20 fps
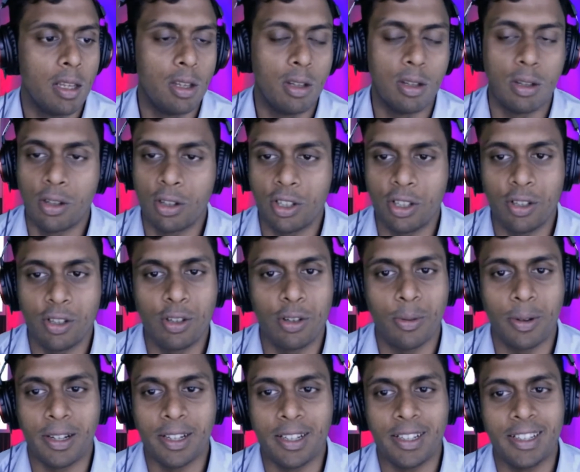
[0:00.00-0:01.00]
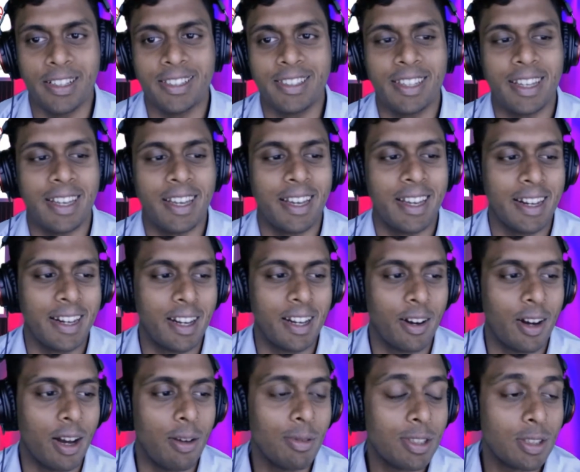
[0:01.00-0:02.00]
You know what it is.
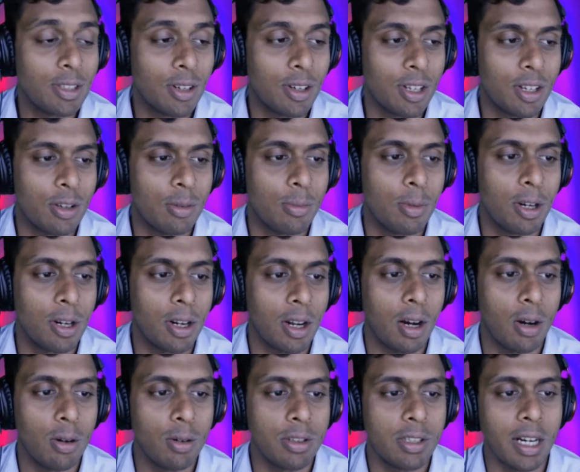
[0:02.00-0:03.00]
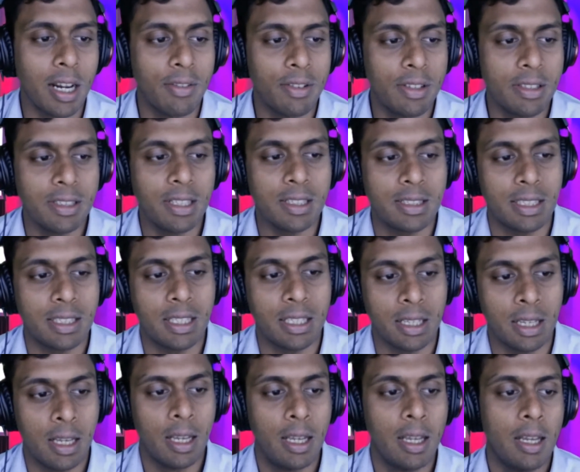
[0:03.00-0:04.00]
And now I was talking to you about how drivers are
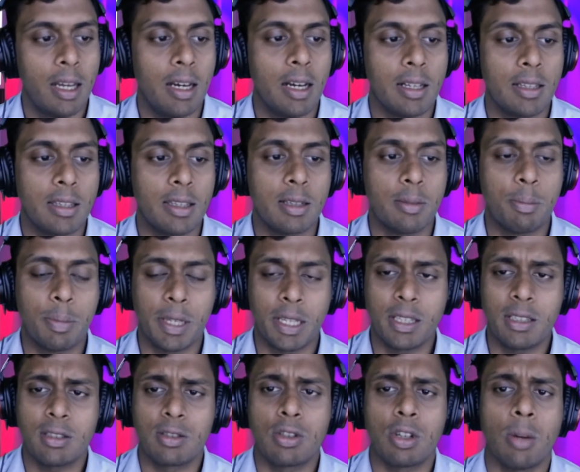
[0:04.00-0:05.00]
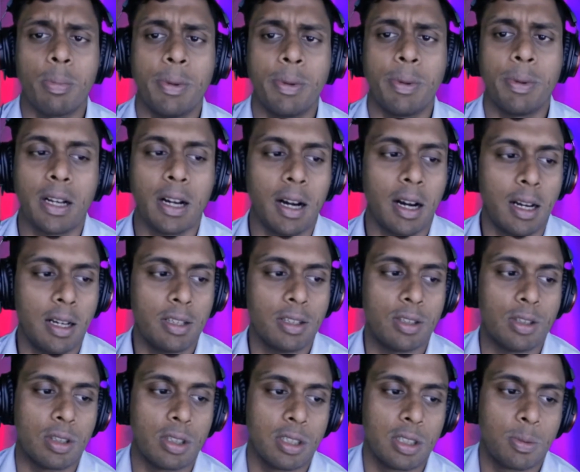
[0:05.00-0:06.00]
seeing the biggest drop in
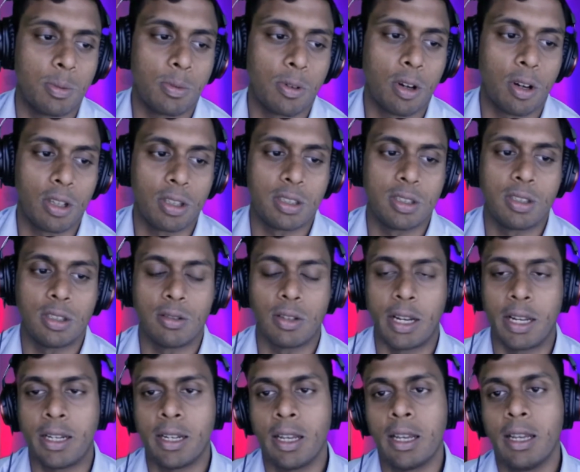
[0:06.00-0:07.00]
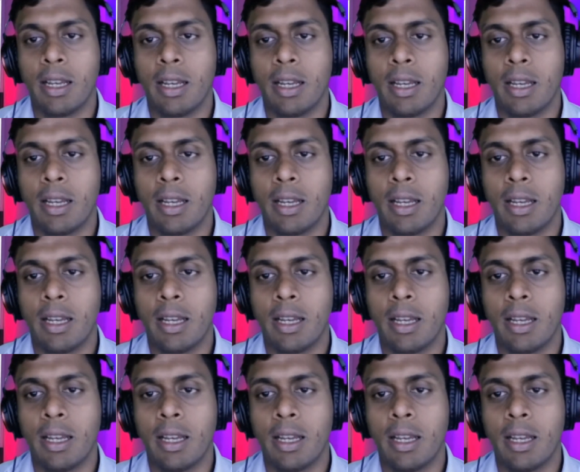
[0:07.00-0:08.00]
car insurance costs, right? In
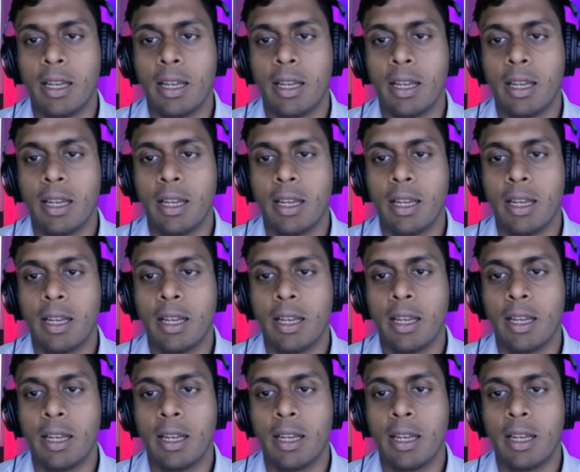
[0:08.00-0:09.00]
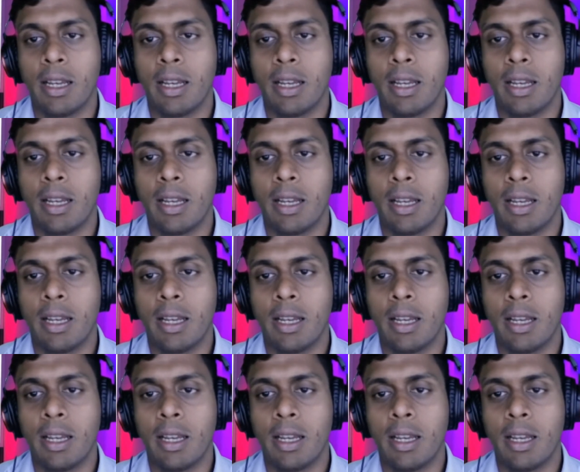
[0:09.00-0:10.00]
a 6 years average. Now,
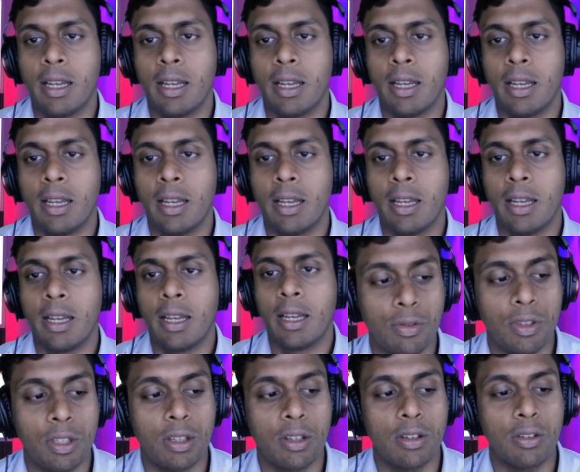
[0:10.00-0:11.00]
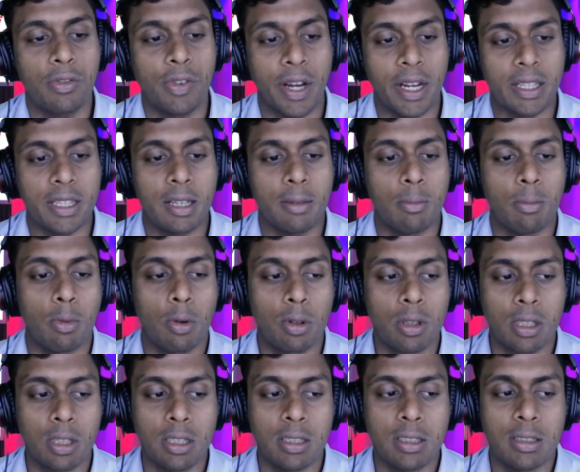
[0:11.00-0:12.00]
this is because of the fact that
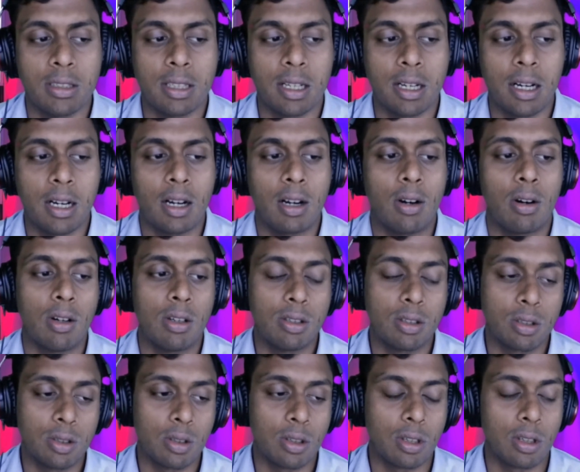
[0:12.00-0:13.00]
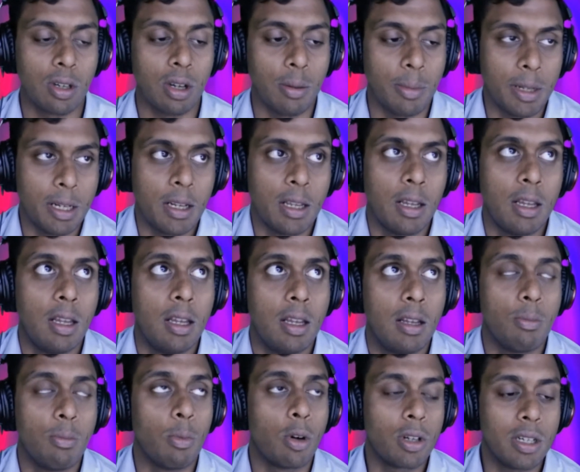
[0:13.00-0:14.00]
motorists are also,
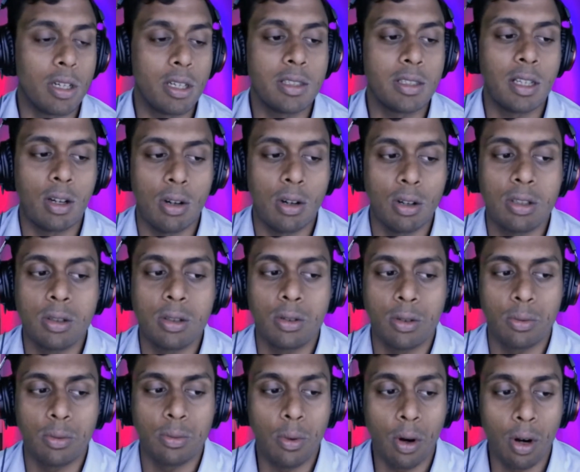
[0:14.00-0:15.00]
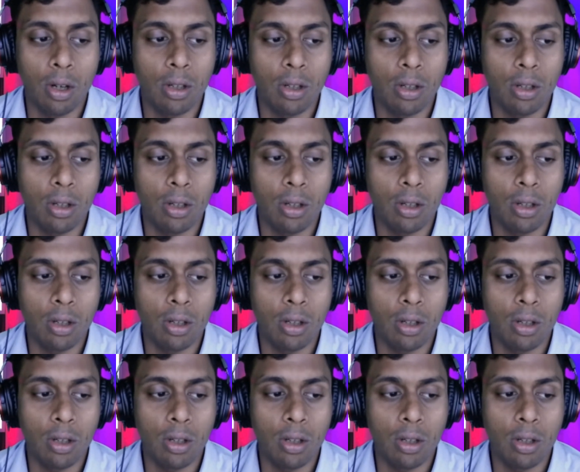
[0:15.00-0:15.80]
motorists are also want to,